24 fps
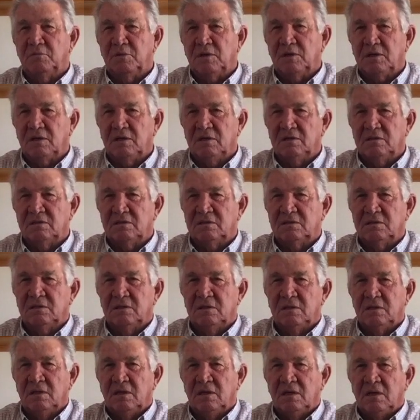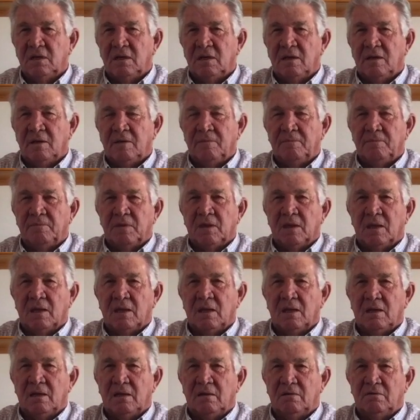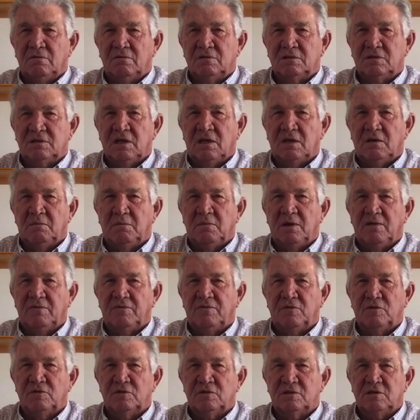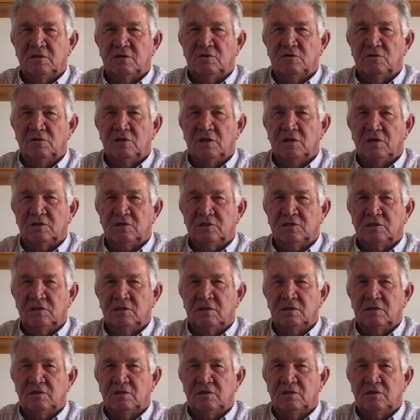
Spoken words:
because it was kind of my first introduction